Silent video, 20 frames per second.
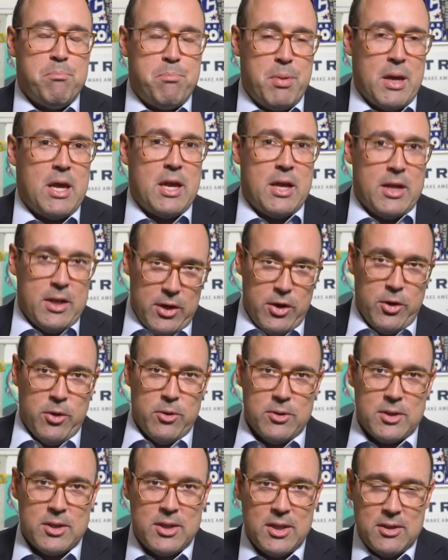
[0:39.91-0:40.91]
big
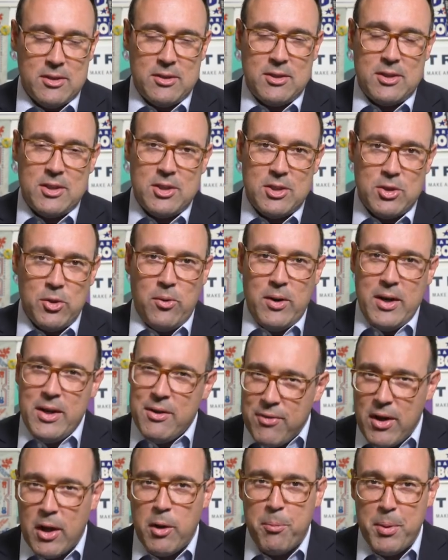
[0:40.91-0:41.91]
news, there's a story
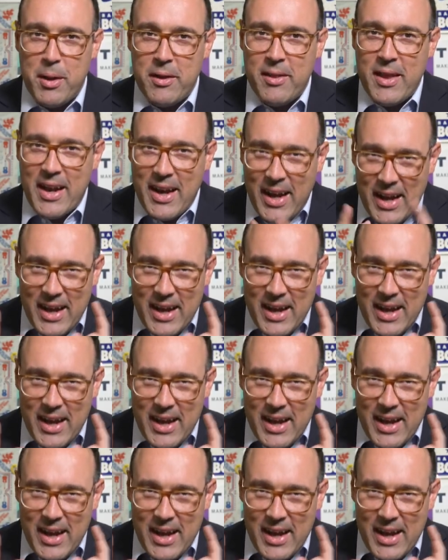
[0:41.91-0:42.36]
developing that